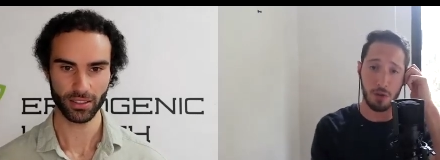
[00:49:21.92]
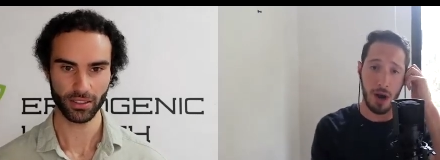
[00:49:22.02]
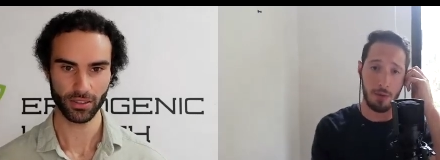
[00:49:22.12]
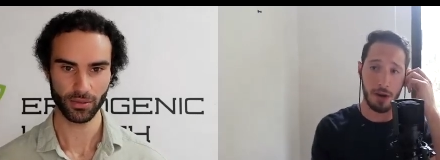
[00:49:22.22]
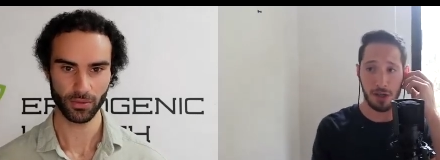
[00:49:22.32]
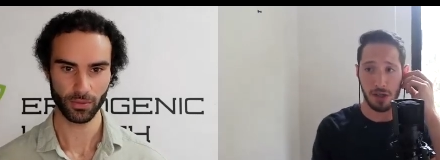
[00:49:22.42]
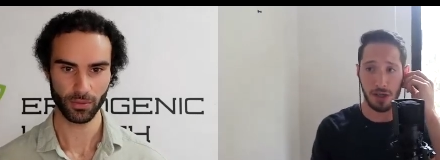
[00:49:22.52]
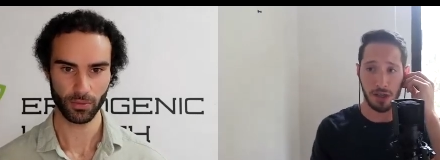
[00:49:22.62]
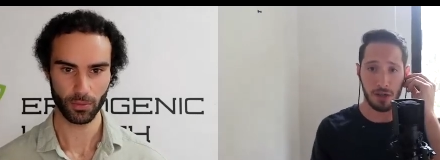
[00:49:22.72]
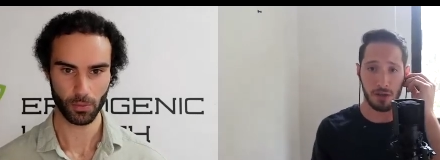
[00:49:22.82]
Speaker 1: hibernation
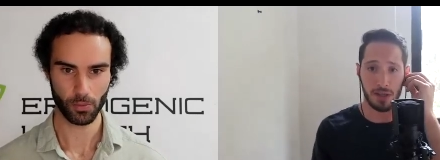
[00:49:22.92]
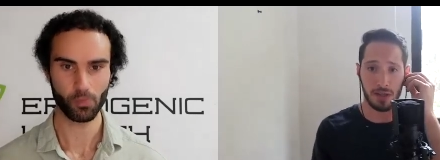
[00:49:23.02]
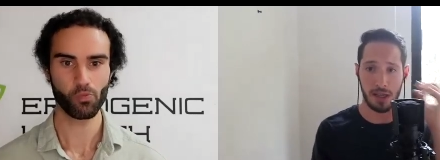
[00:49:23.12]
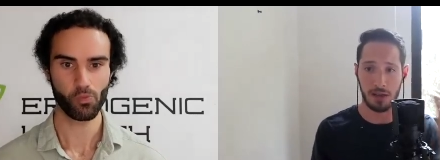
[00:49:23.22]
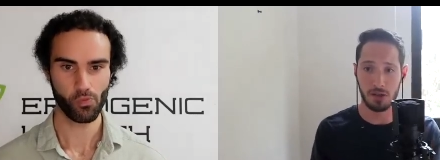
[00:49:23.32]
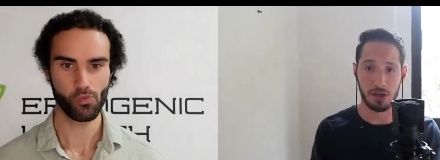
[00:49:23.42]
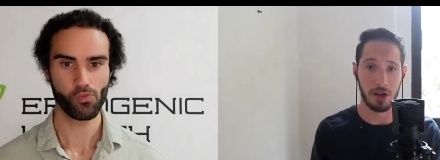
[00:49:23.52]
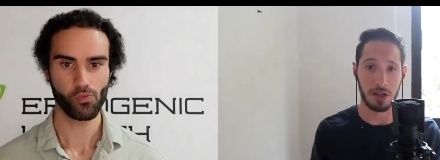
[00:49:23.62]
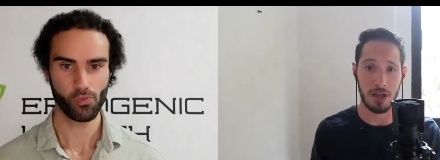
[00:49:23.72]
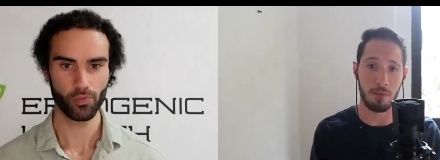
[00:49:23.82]
in humans they just
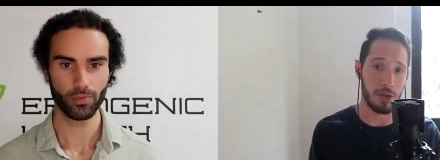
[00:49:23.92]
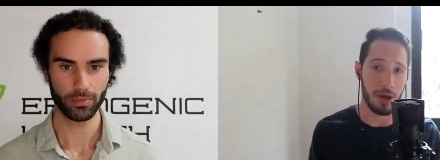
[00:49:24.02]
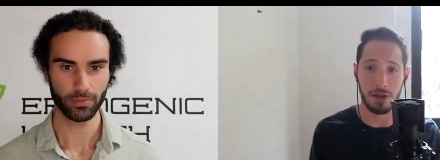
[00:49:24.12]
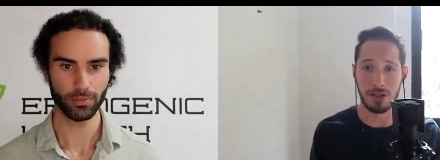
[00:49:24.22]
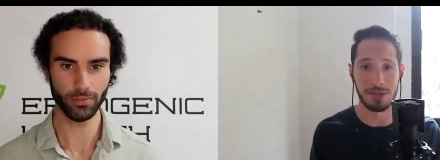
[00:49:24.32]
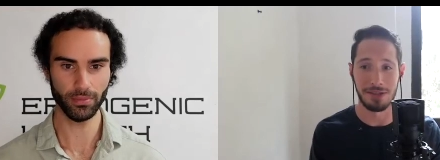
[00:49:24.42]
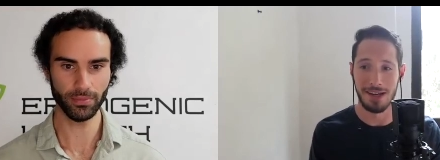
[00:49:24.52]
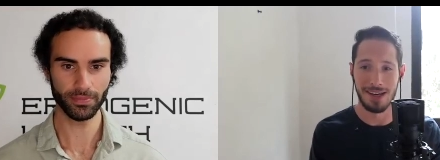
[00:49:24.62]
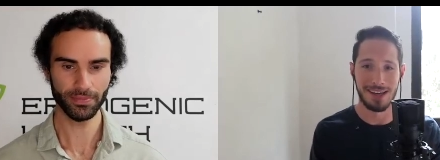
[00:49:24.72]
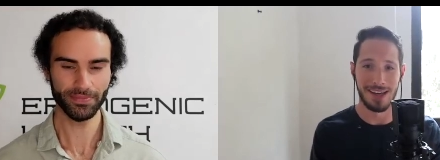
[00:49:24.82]
cause hypothyroidism
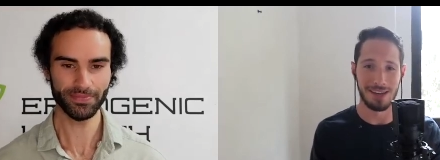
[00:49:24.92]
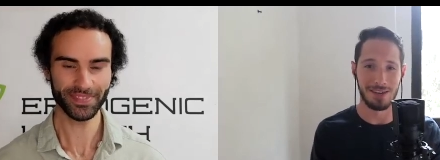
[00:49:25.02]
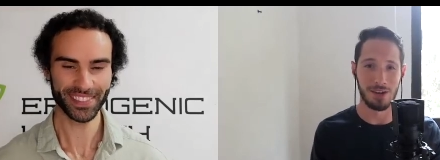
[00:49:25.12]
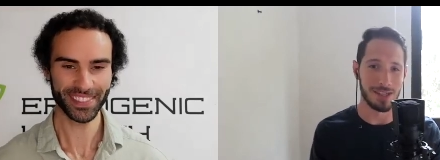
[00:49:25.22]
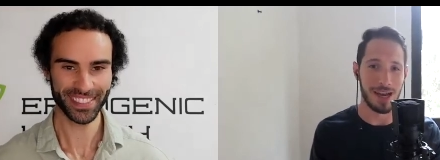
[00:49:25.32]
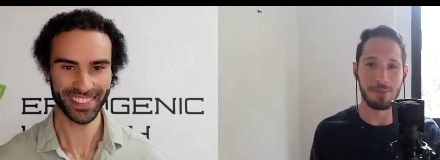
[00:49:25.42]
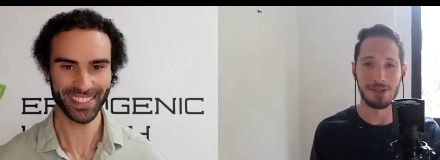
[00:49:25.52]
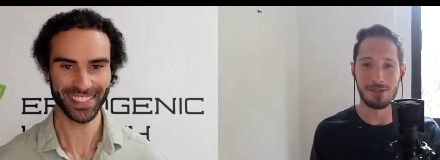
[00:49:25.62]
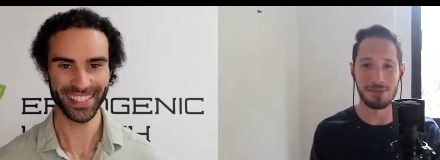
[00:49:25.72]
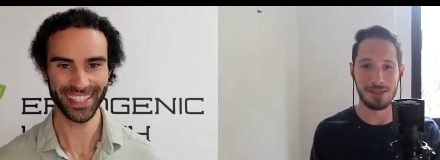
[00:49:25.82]
and low
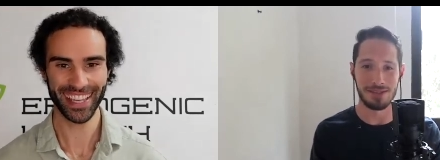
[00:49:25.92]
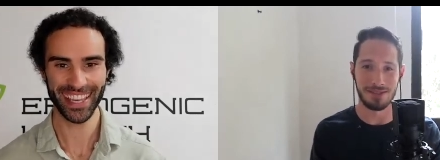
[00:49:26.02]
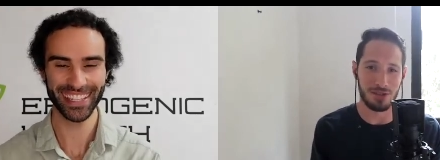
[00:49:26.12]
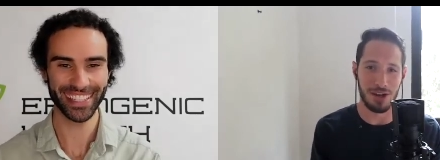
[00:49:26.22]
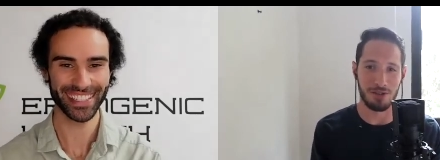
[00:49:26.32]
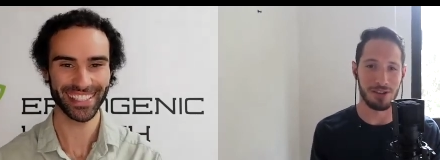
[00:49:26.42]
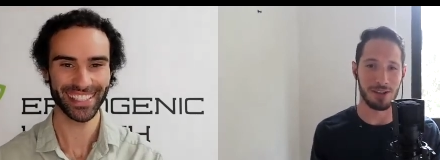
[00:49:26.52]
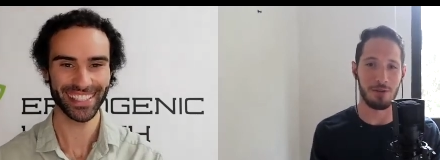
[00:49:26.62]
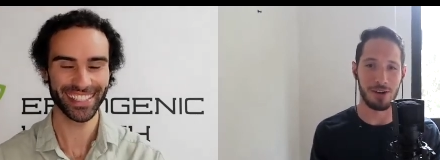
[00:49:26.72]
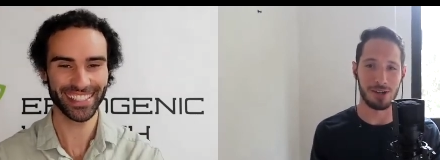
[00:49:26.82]
metabolism and generally low
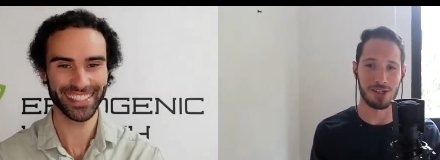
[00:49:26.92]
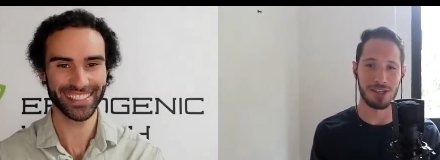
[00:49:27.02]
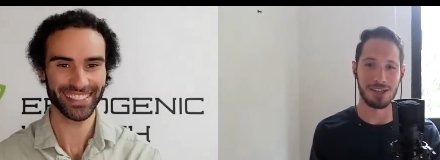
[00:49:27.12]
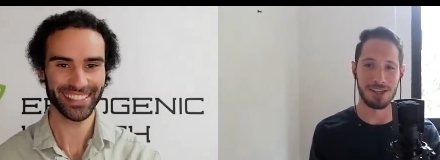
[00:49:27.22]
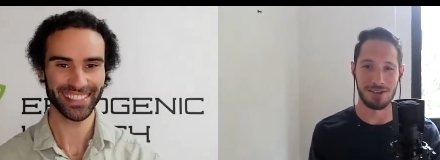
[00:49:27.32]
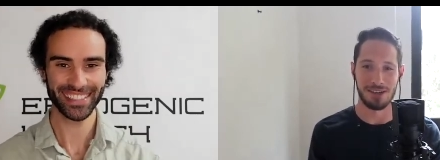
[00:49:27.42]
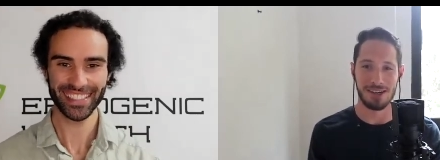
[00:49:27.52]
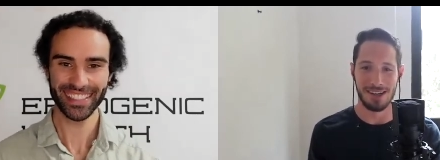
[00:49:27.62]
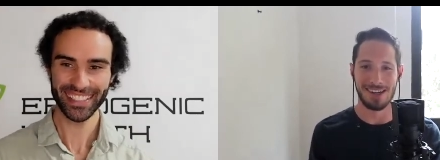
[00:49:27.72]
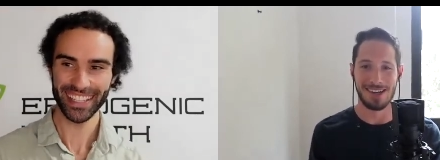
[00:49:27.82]
function you know
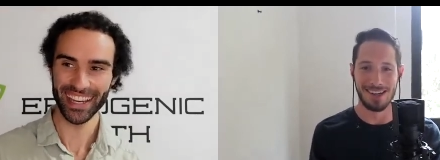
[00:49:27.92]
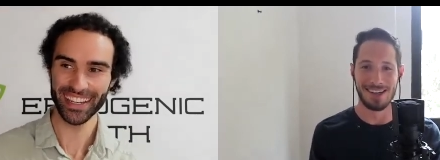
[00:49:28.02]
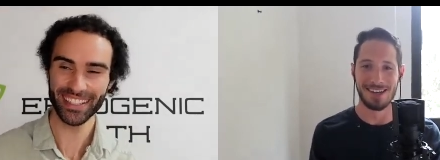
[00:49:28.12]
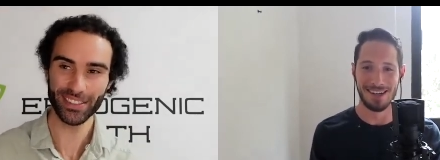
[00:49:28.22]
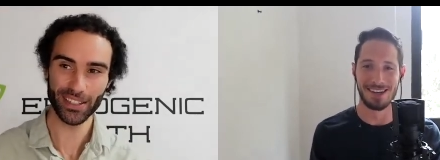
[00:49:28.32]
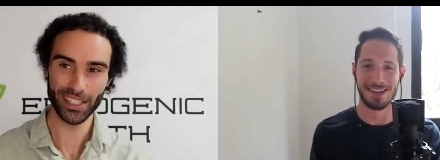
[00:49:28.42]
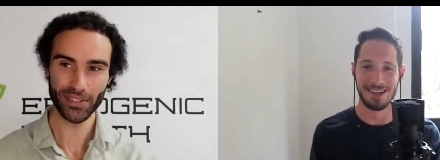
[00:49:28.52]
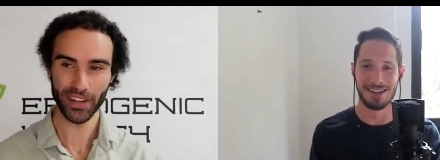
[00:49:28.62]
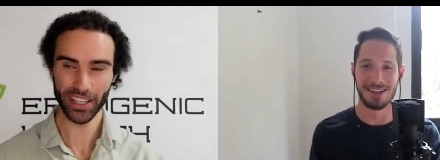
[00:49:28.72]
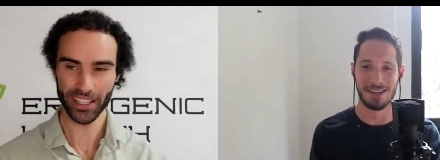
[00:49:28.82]
Speaker 2: yeah. Well, it's
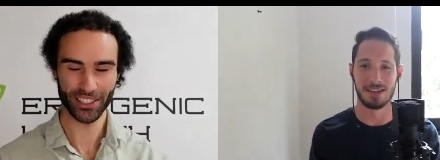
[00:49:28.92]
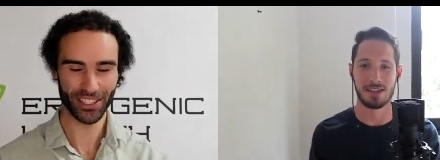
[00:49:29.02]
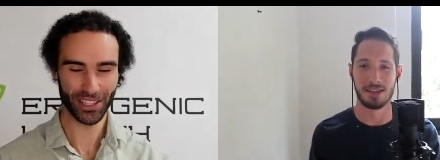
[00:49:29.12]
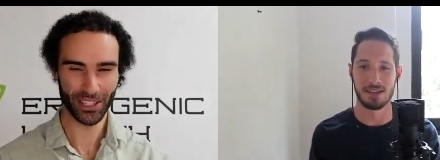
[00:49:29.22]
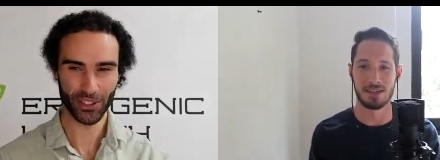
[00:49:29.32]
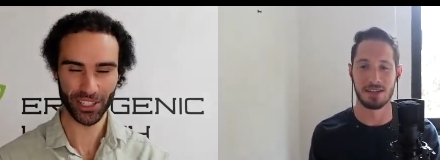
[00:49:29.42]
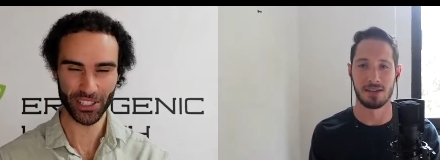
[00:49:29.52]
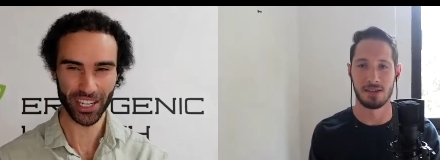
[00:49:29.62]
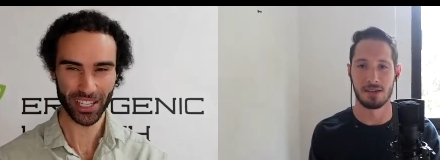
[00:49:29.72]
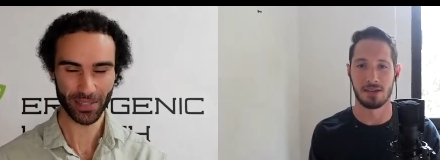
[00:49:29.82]
funny. You literally
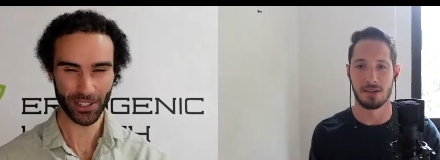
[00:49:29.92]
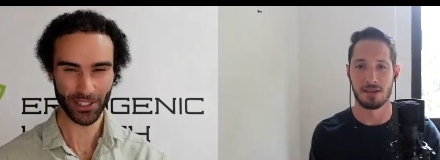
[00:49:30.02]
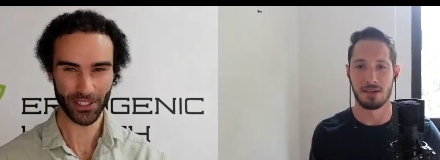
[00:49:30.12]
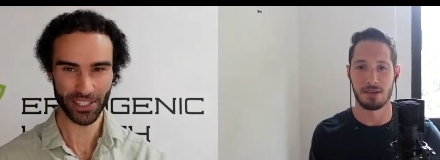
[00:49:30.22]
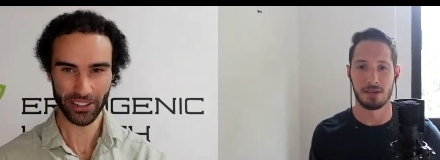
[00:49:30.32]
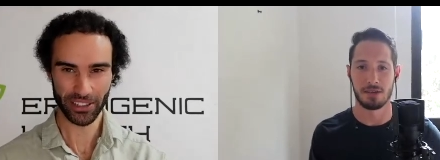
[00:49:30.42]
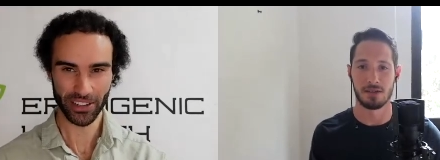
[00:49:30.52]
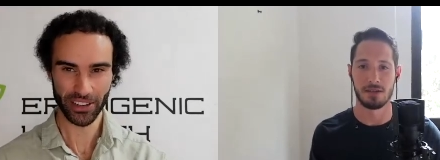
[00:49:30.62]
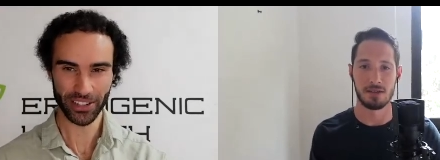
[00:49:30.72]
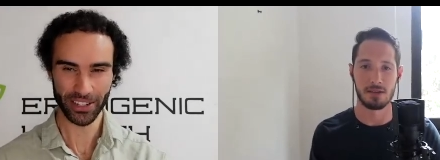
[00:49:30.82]
just mentioned
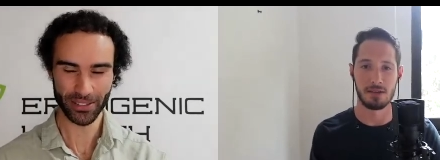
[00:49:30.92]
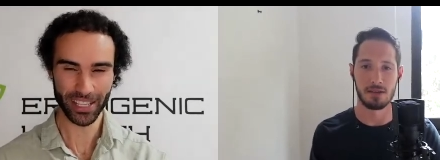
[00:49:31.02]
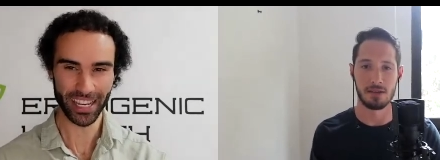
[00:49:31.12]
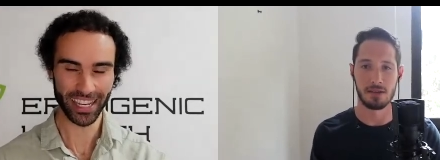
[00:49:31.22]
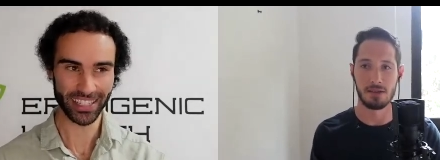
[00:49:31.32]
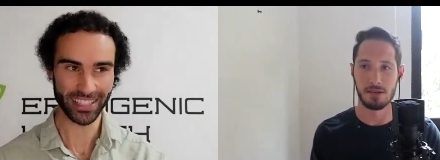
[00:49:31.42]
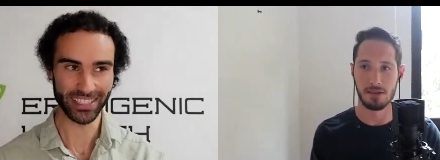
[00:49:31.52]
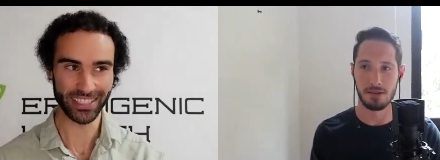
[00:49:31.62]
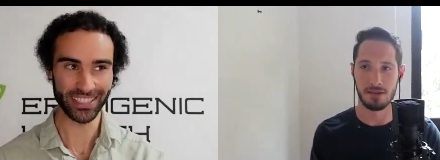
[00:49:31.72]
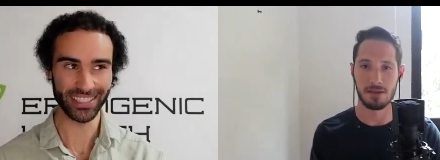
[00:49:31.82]
serotonin, and I was like,
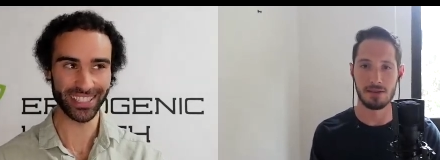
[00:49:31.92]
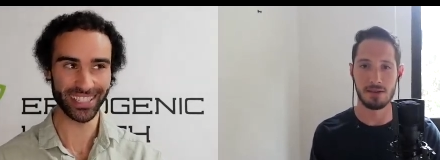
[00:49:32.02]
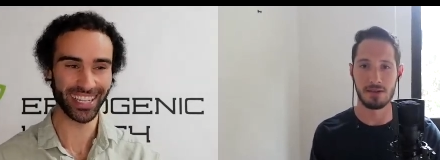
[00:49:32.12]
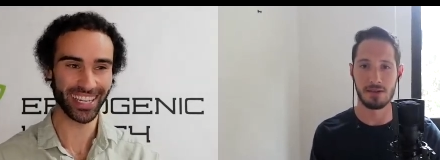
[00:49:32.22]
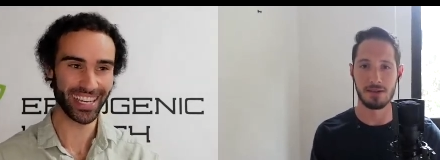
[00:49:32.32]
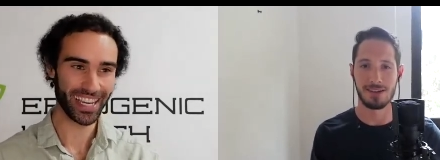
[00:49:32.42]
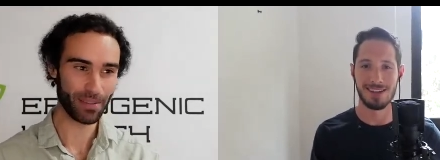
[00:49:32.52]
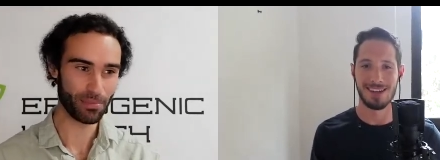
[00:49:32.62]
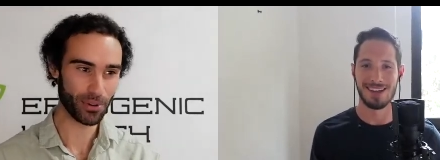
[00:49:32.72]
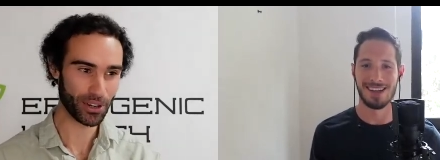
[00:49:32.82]
oh, he
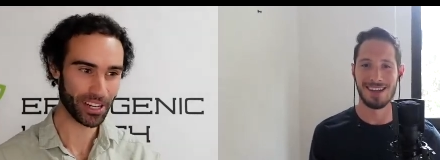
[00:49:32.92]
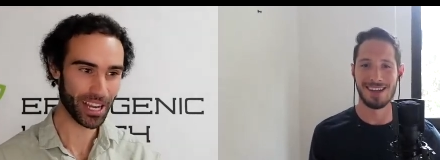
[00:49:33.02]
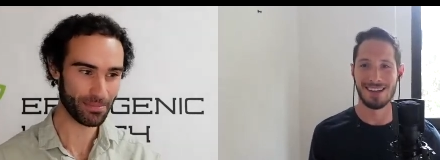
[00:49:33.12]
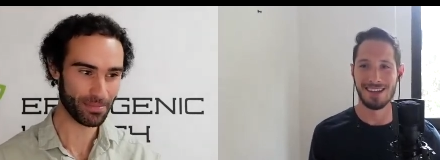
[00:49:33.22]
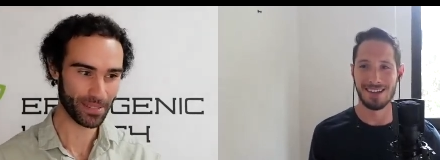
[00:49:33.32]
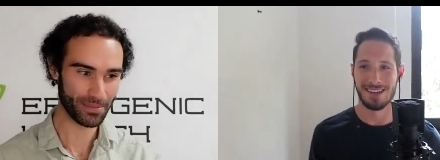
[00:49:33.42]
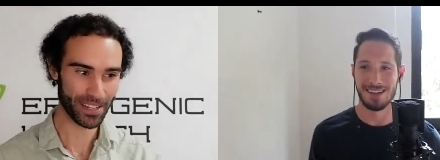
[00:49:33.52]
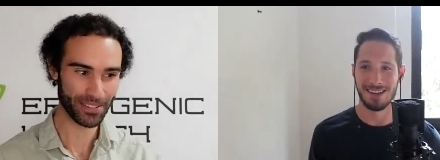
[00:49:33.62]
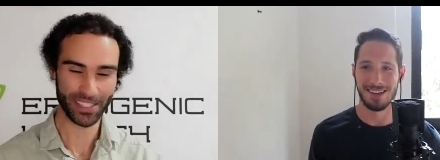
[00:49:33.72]
brought it up, but I'm going to have to